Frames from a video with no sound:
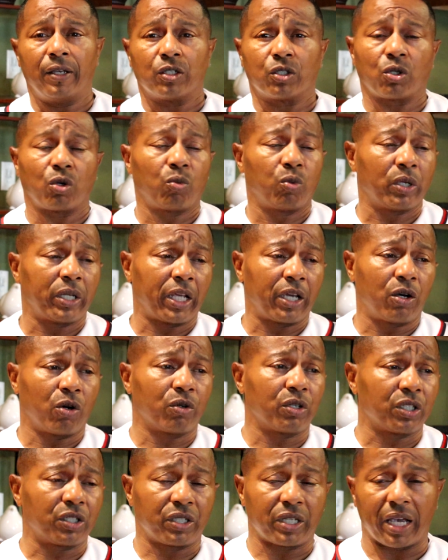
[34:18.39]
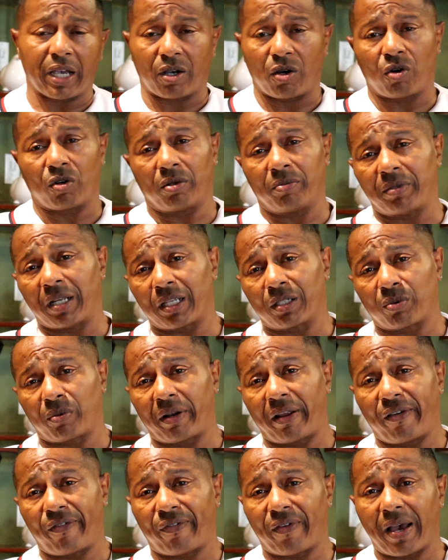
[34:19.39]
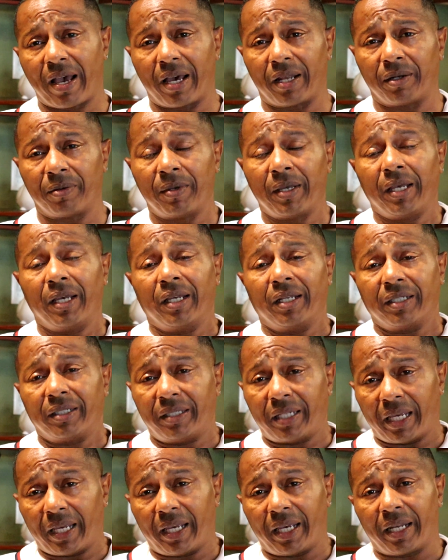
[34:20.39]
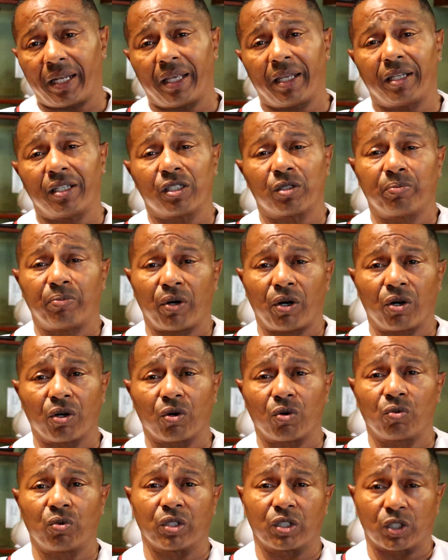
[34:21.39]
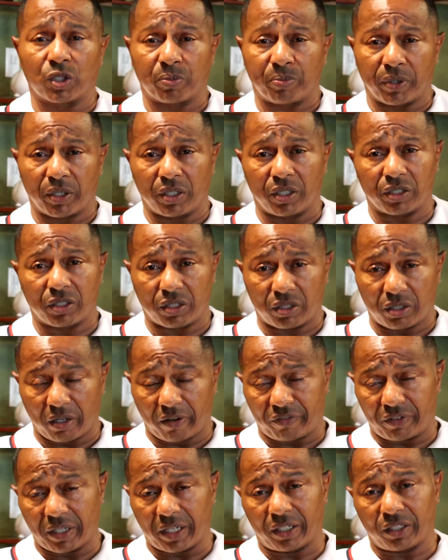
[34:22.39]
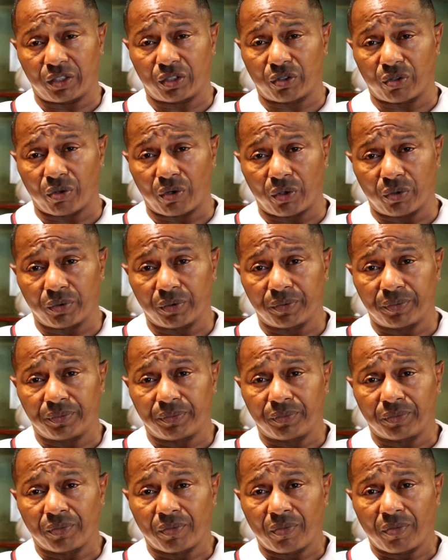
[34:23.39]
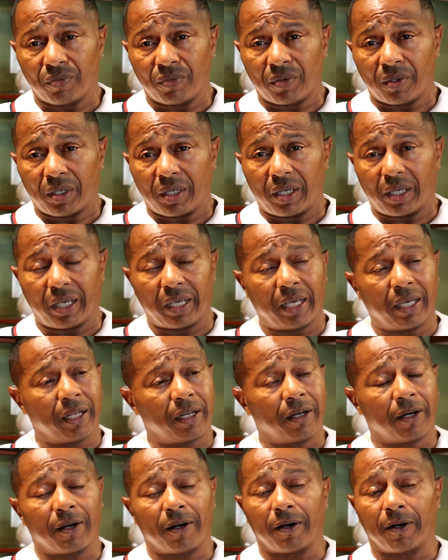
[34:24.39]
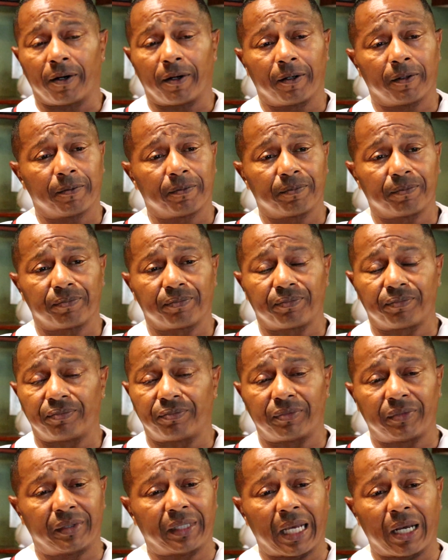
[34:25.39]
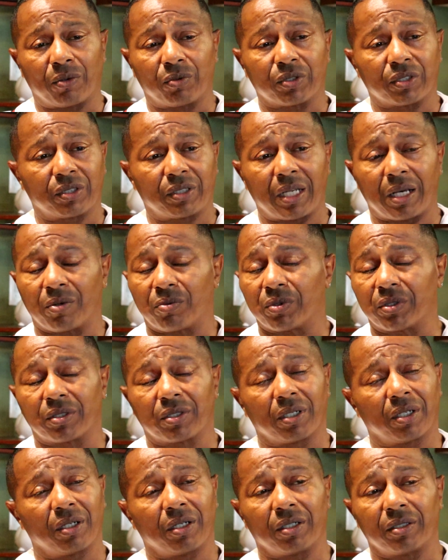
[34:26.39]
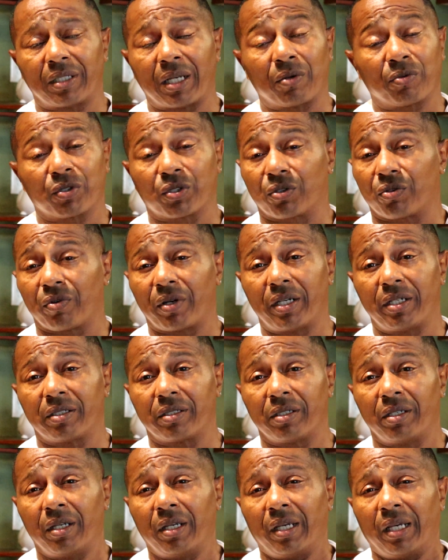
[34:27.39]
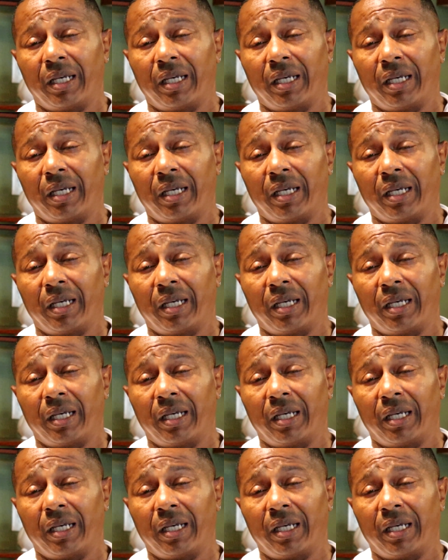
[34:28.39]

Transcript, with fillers: So when they go to check on him, that's where they find him. Dead in his bunk with a sponge stuffed down his throat. And uh, that was that was uh, that was crazy.